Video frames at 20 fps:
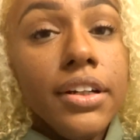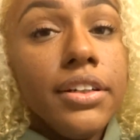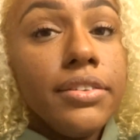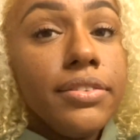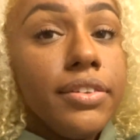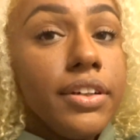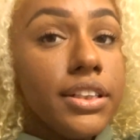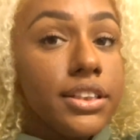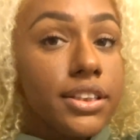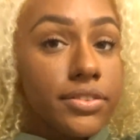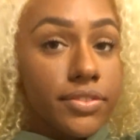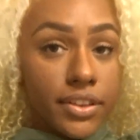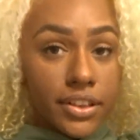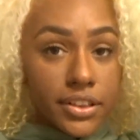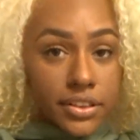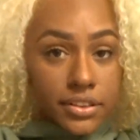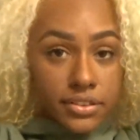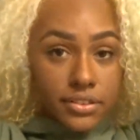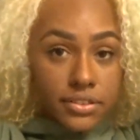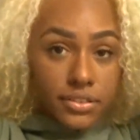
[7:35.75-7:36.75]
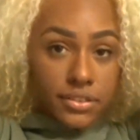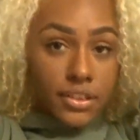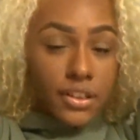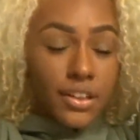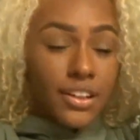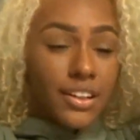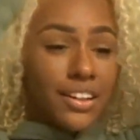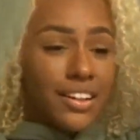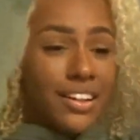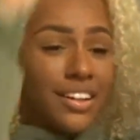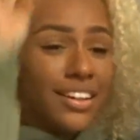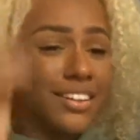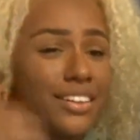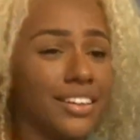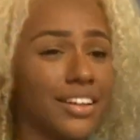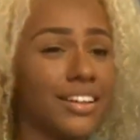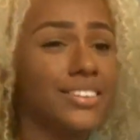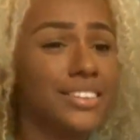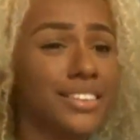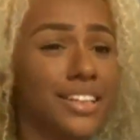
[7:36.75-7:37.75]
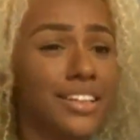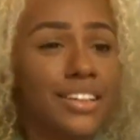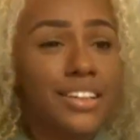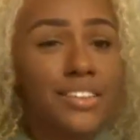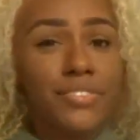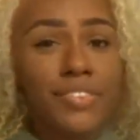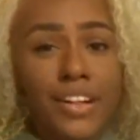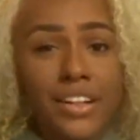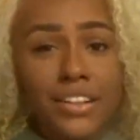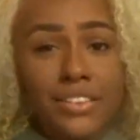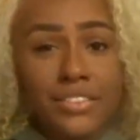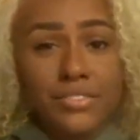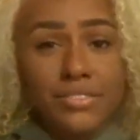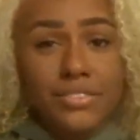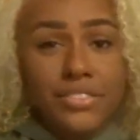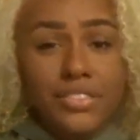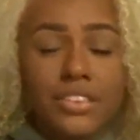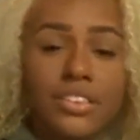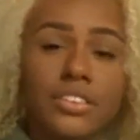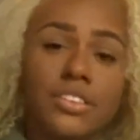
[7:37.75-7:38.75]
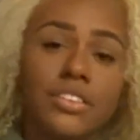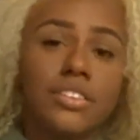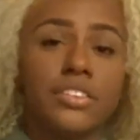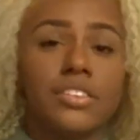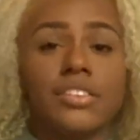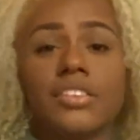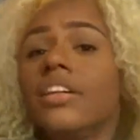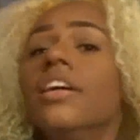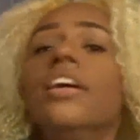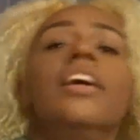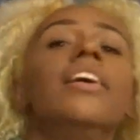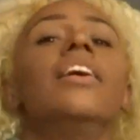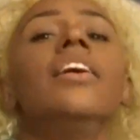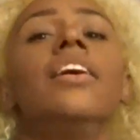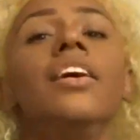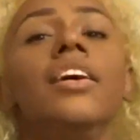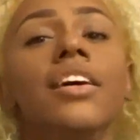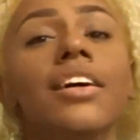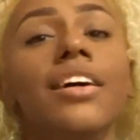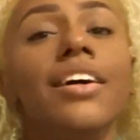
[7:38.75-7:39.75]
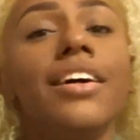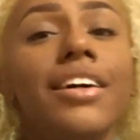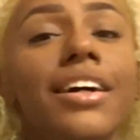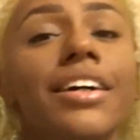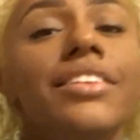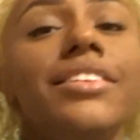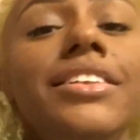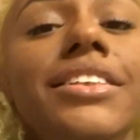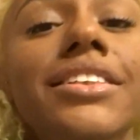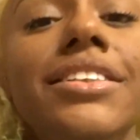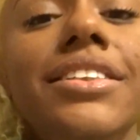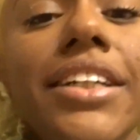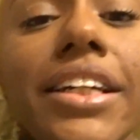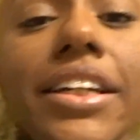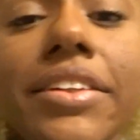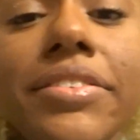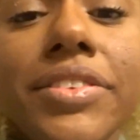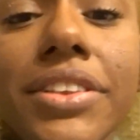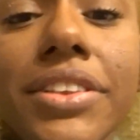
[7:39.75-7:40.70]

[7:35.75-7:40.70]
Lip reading: First of all, let's talk about, I got these damn